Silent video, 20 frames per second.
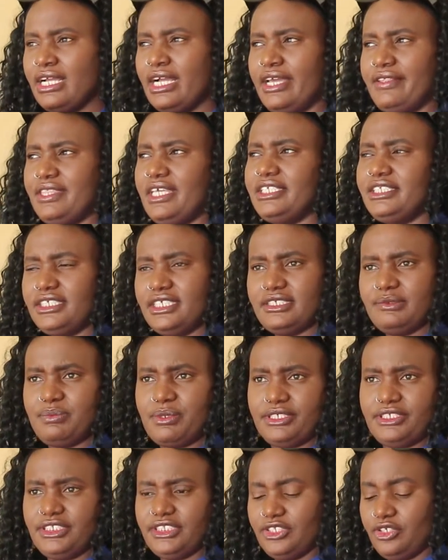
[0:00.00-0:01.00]
I think she has
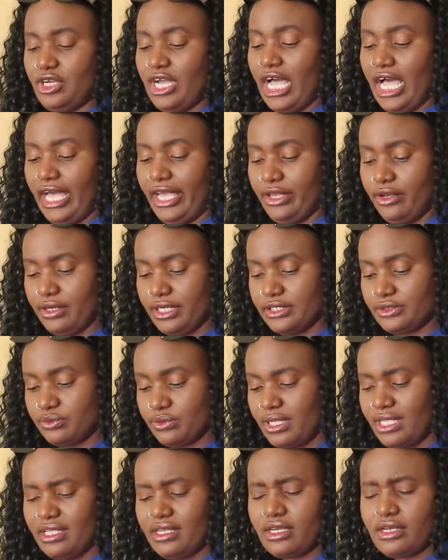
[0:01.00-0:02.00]
branches in Ohio as
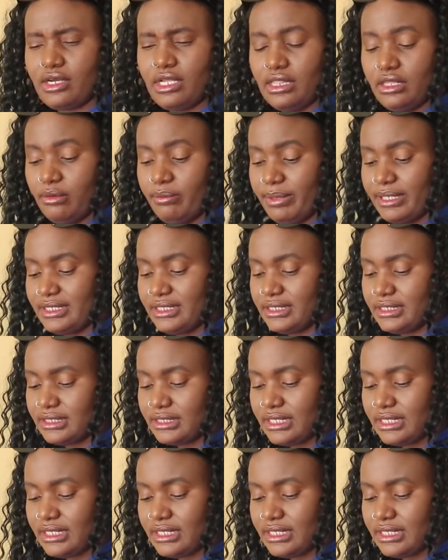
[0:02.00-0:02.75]
well, in Columbus.